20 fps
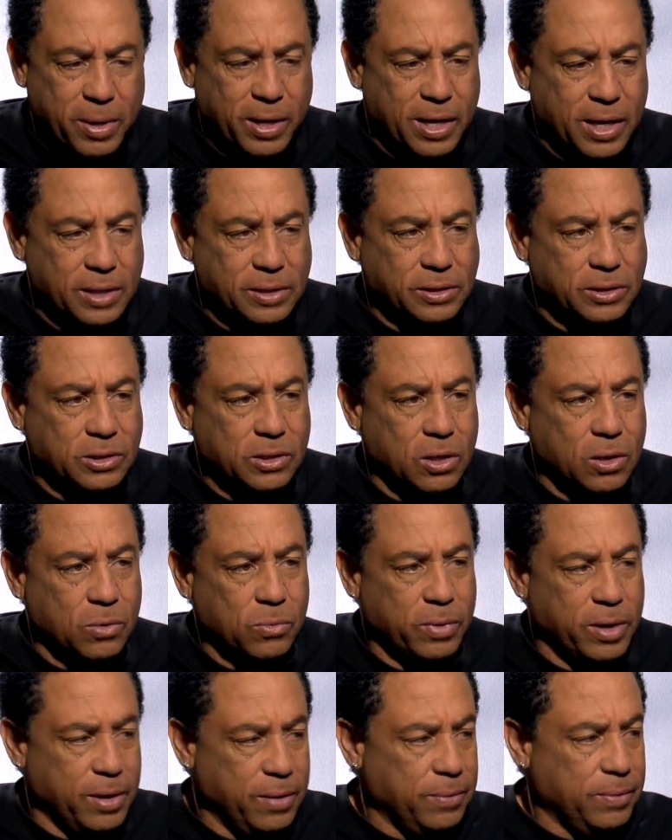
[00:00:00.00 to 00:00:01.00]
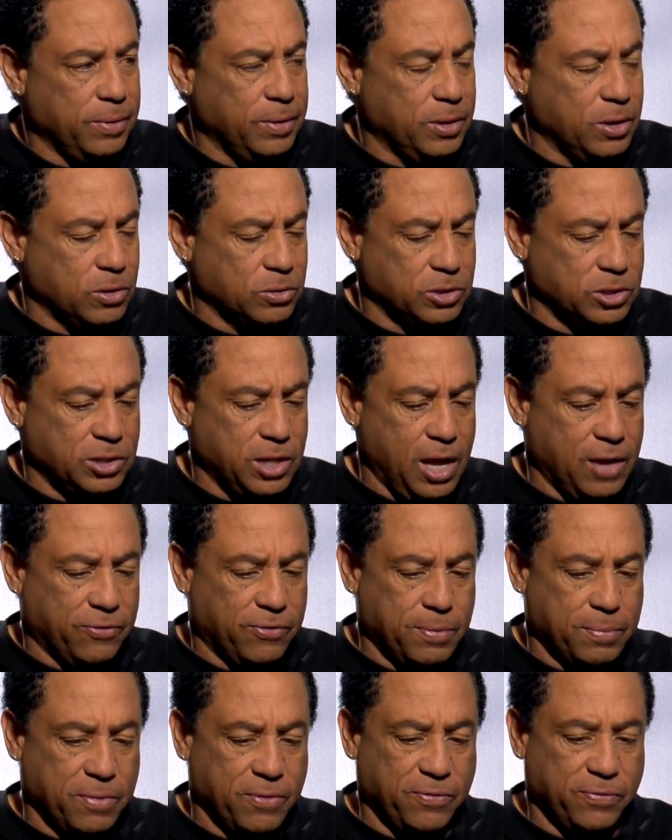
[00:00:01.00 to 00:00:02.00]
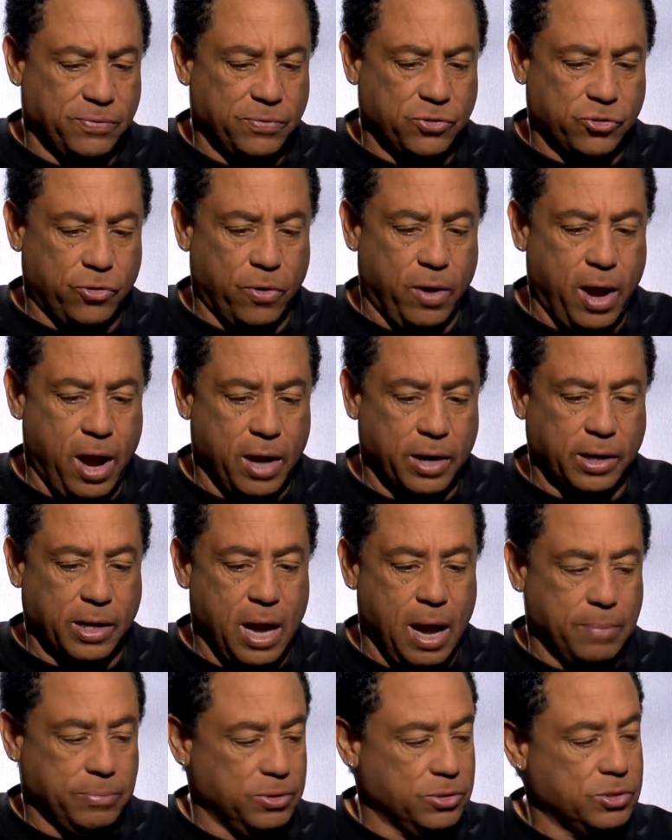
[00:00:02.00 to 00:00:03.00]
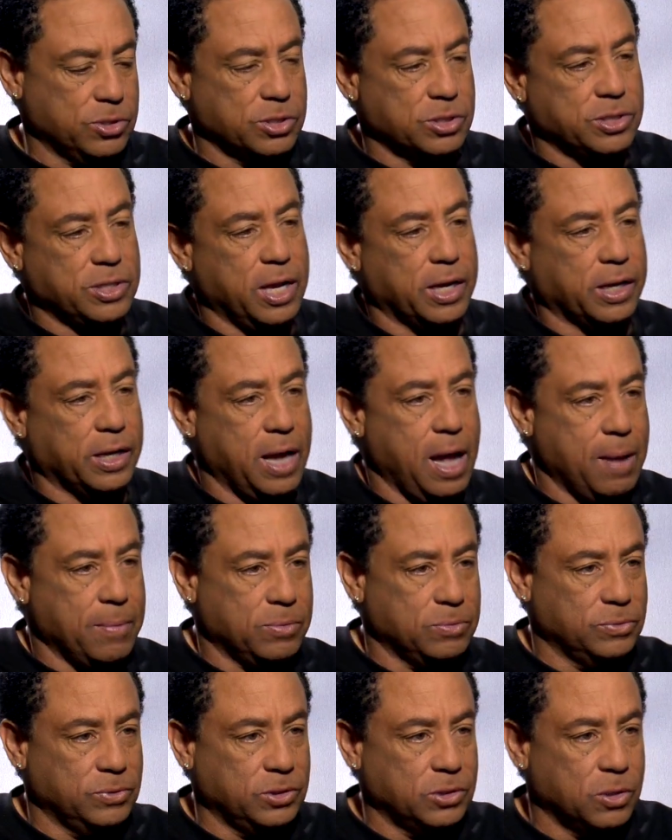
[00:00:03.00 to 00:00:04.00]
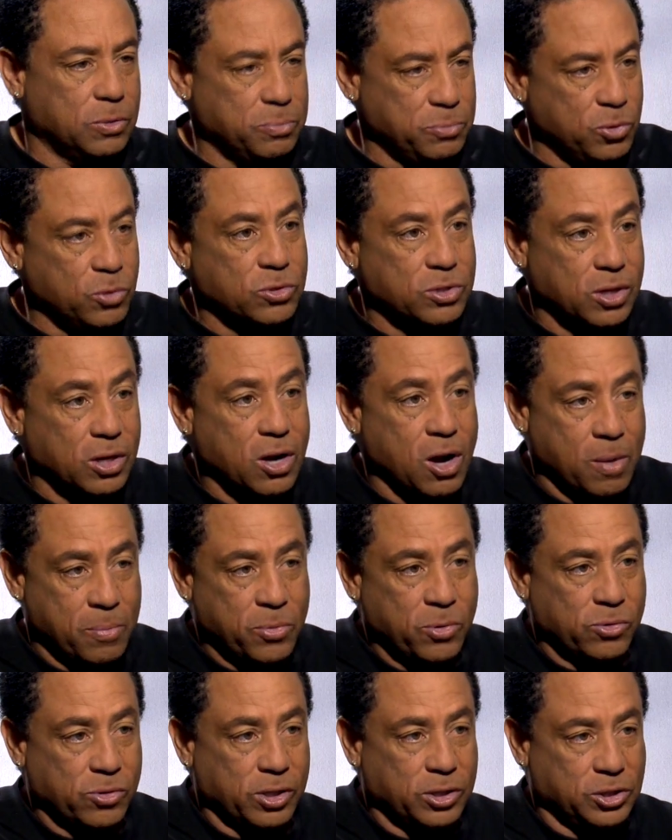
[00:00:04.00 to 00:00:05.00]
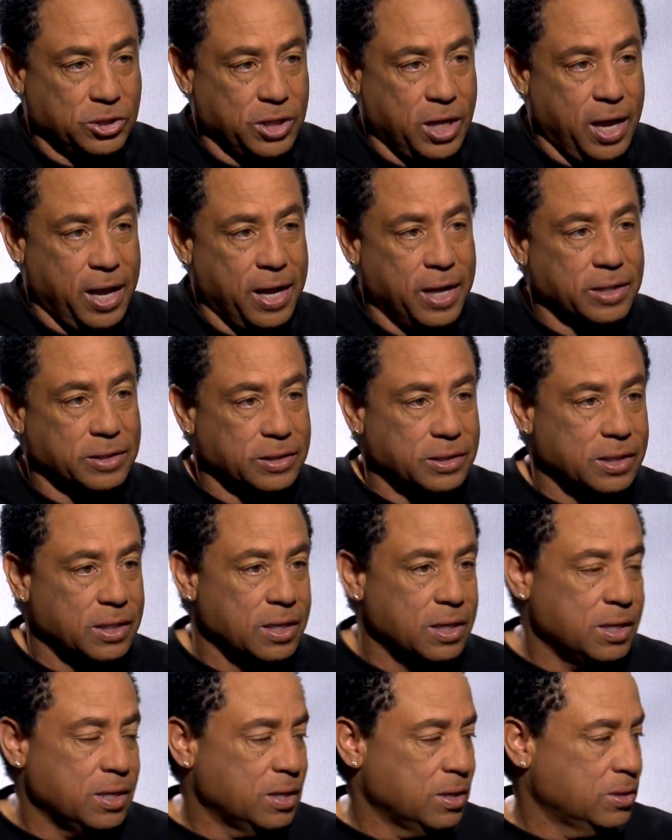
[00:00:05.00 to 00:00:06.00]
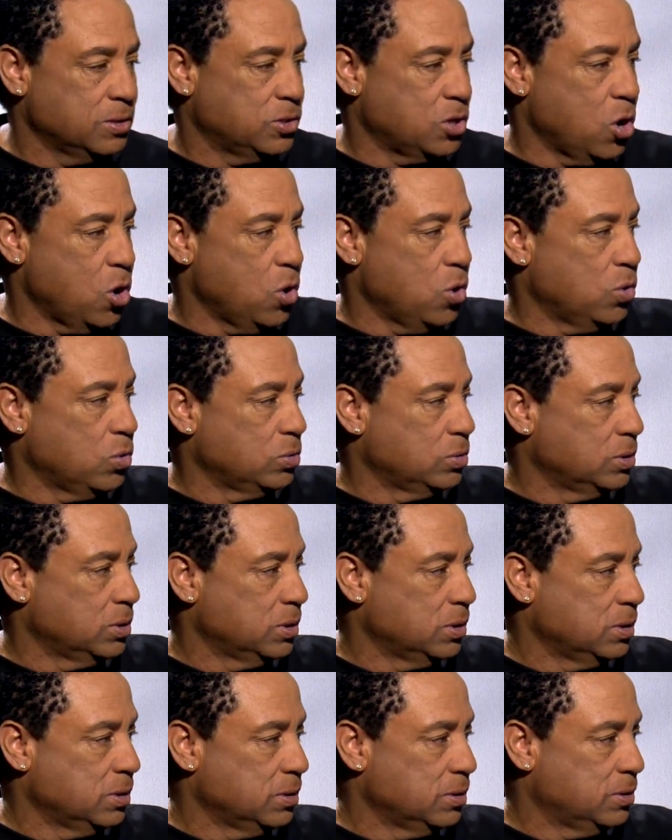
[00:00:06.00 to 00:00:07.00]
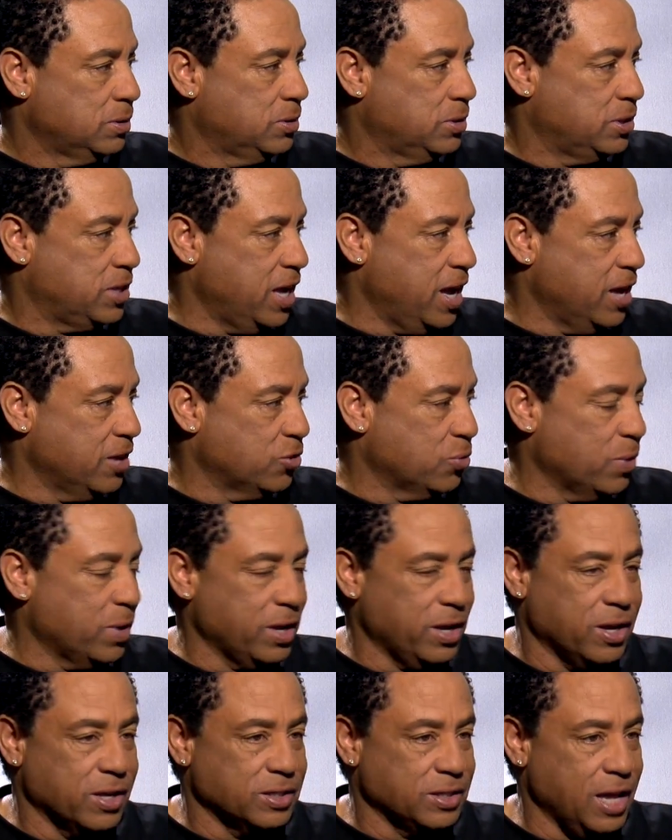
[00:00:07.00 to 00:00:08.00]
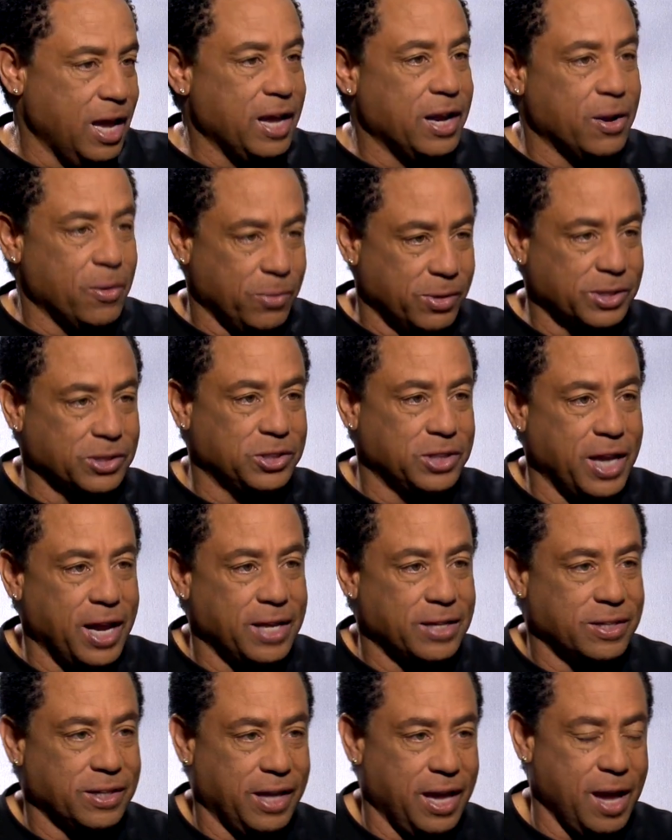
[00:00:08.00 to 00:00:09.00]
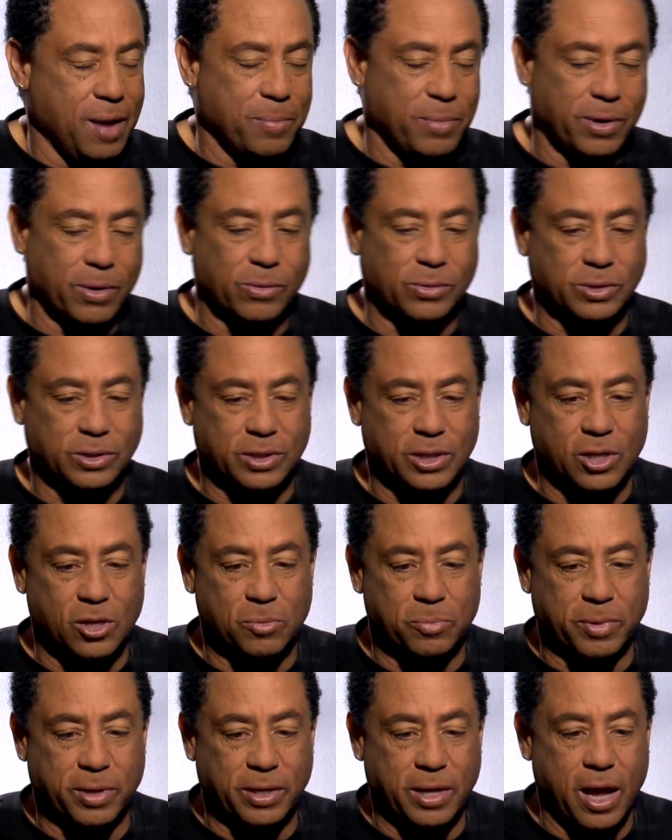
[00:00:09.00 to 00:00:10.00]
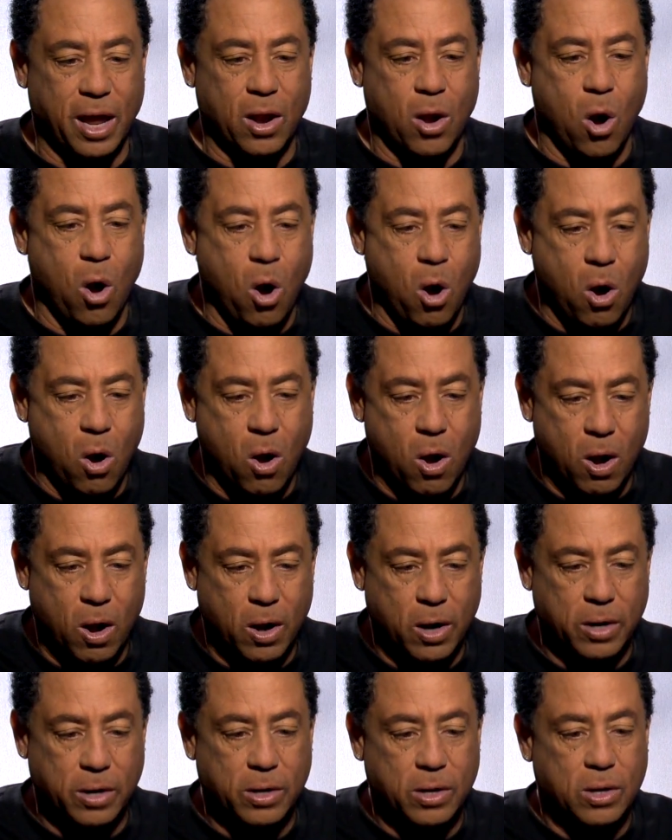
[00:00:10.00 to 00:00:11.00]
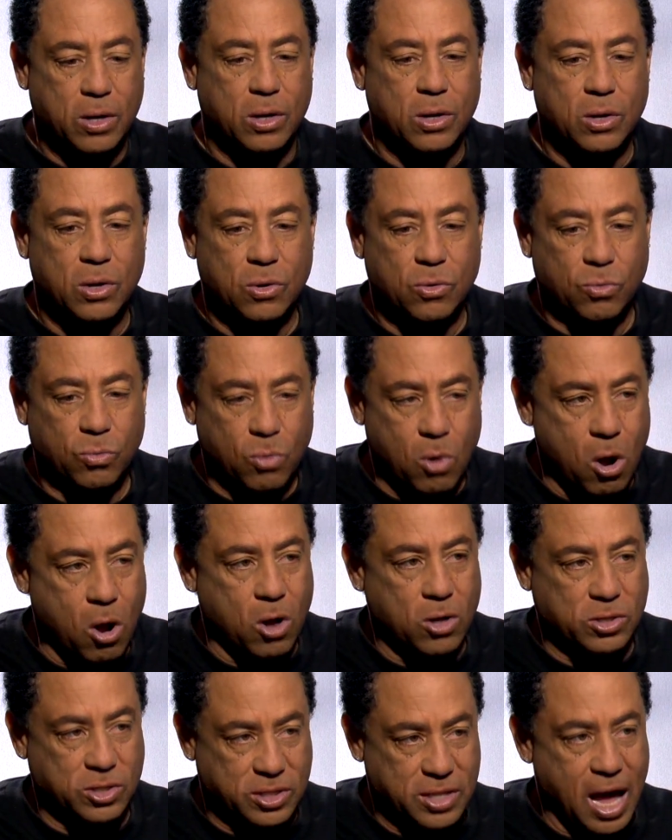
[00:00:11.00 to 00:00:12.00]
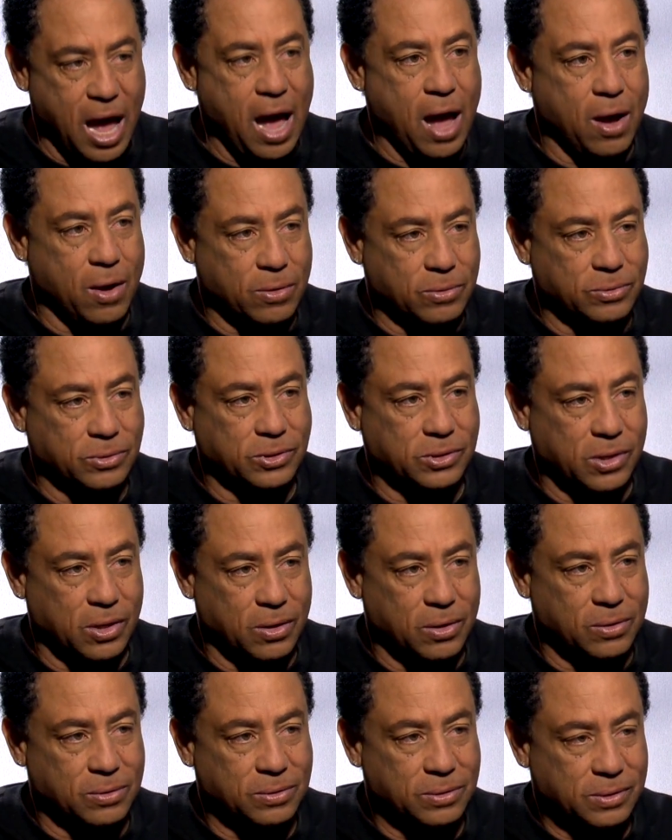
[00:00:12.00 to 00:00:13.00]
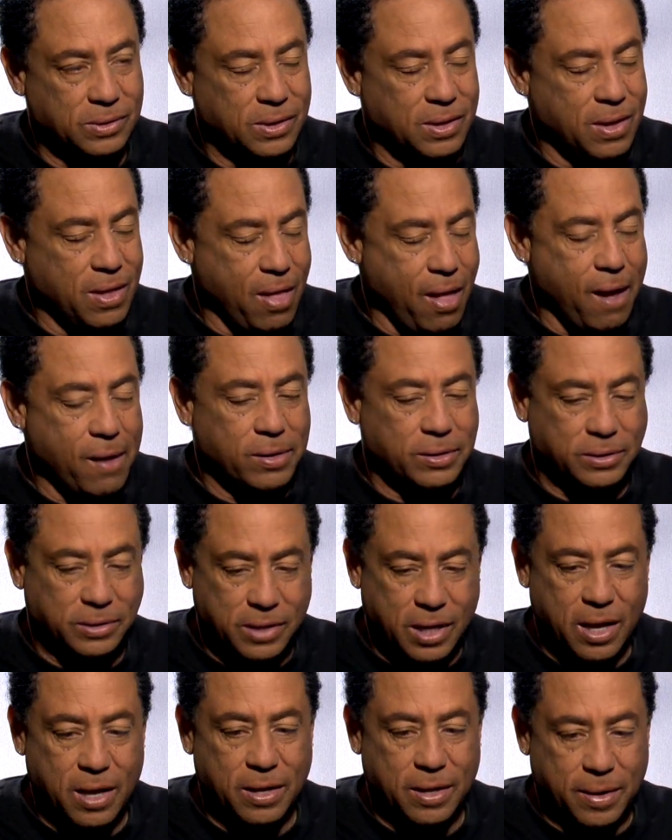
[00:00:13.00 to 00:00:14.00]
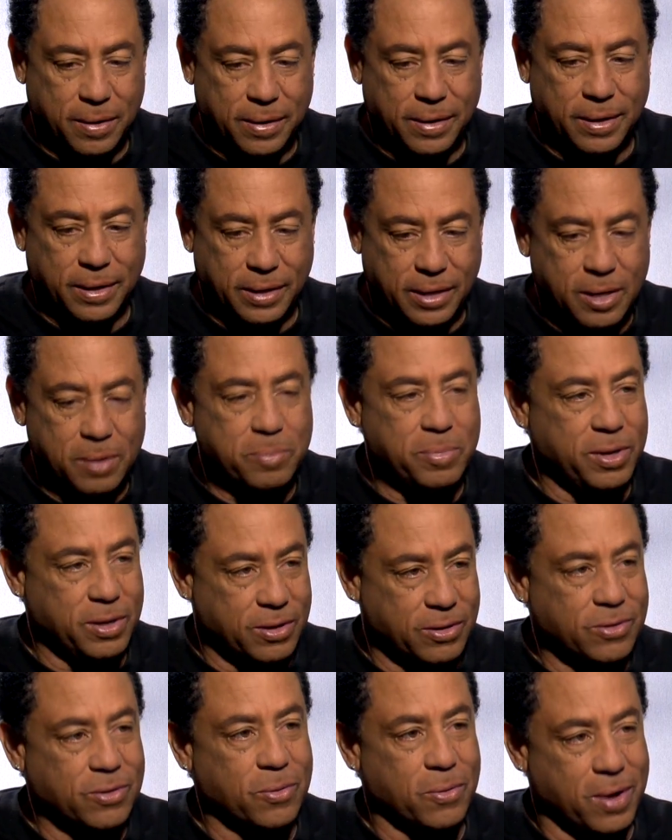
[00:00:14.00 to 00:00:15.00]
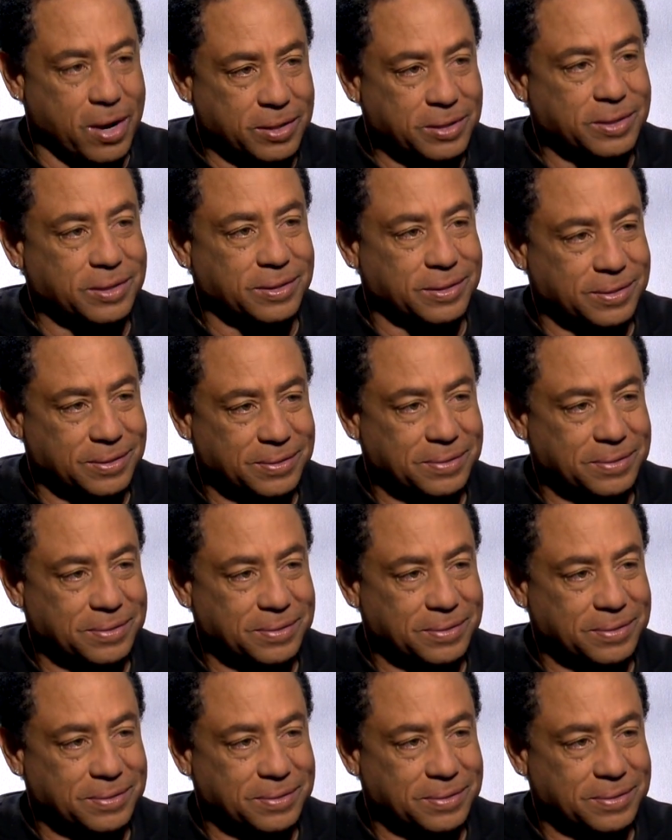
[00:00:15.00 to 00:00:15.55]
because, you know, we, you know, just like from the straight Outta Compton to the second album, you know, our music changed. So 10, 20 years later, it would have changed again, but it would still been that hard, raw sound. So, yeah, it could be the direction.